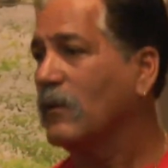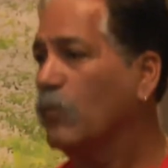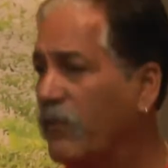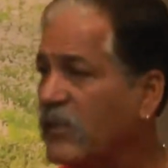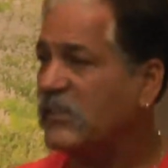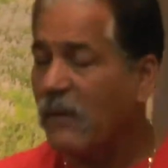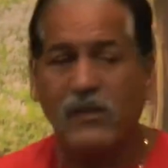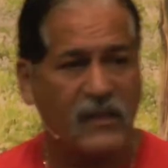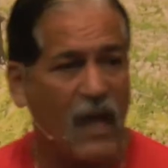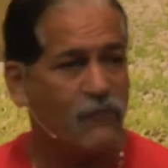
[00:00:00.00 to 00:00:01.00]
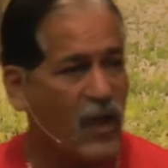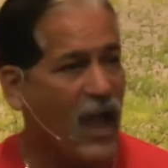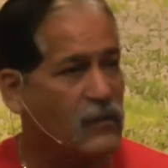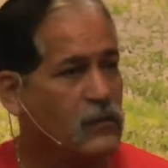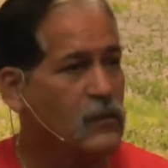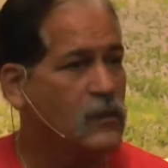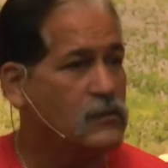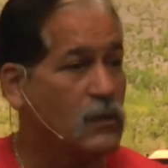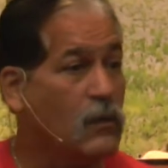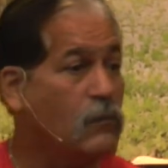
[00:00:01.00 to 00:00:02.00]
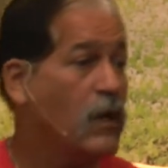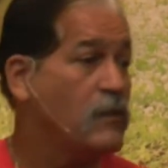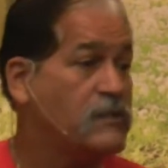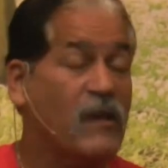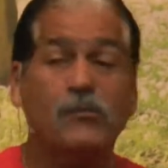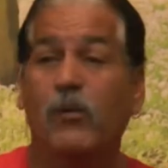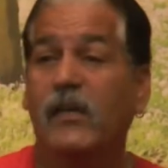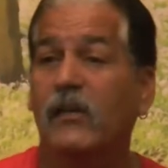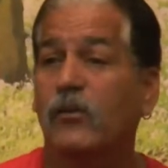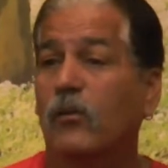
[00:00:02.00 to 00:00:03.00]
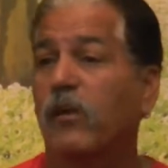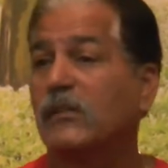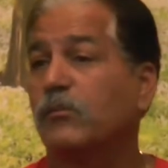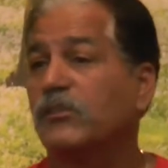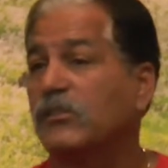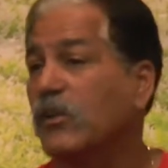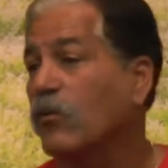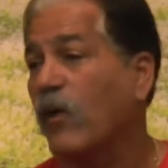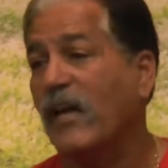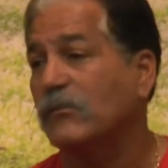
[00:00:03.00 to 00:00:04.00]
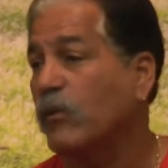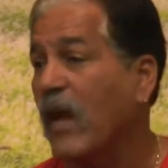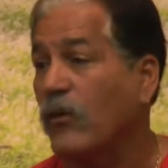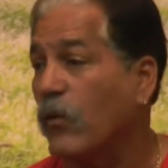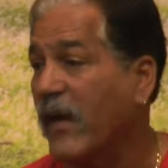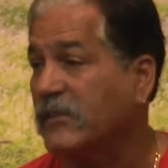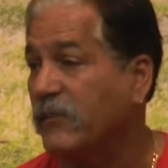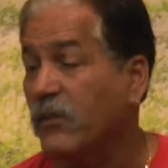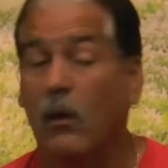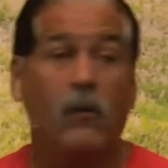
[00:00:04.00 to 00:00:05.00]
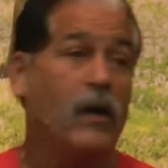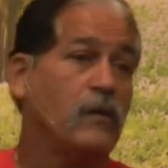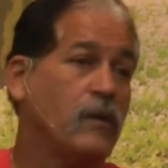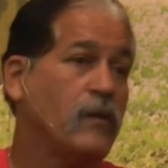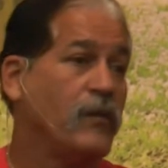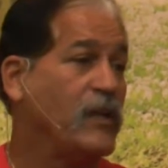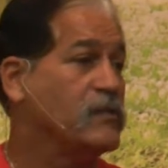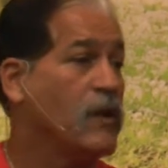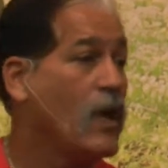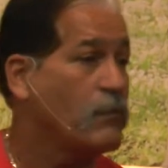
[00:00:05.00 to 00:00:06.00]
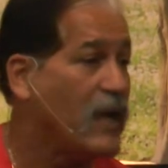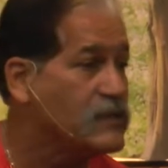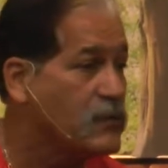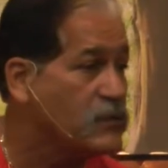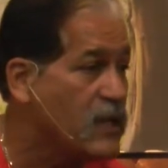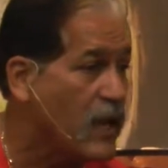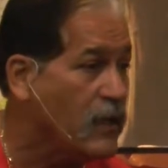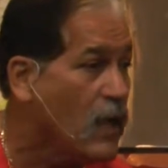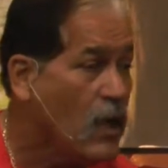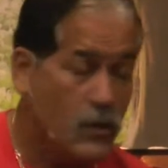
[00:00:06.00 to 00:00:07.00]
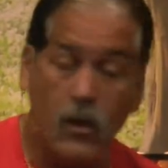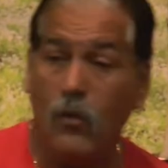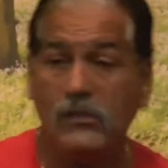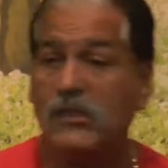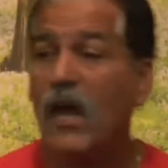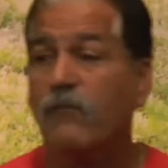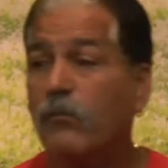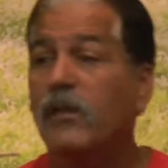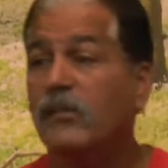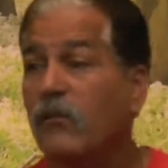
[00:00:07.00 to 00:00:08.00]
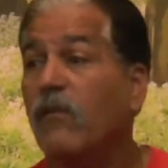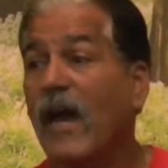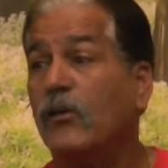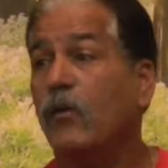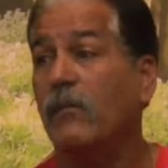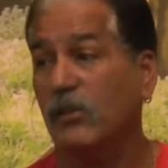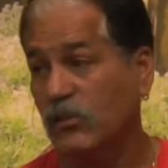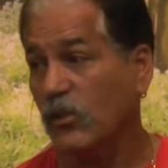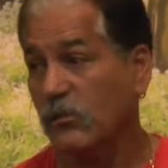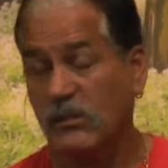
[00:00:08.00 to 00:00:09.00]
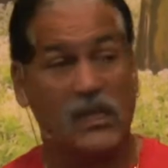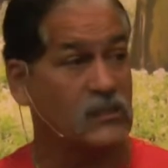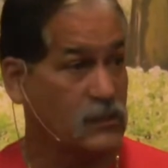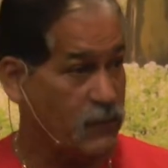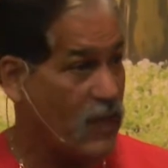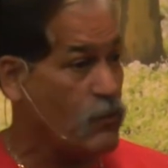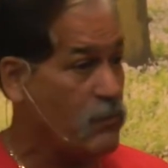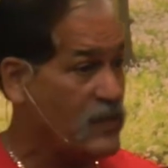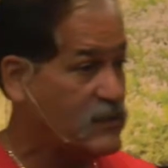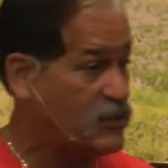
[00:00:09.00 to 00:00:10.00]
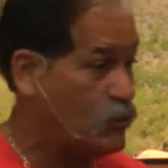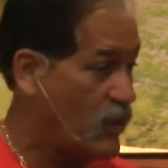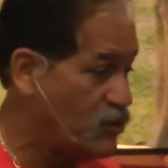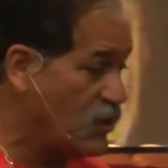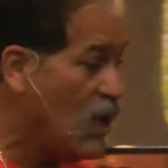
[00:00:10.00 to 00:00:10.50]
We've accepted that fact. So, oh, especially when we get to a place we just don't grasp, we got no answer for, oh, well, you know, things have got to pass understanding. No, it's time for me to evaluate my circumstances, evaluate my situation,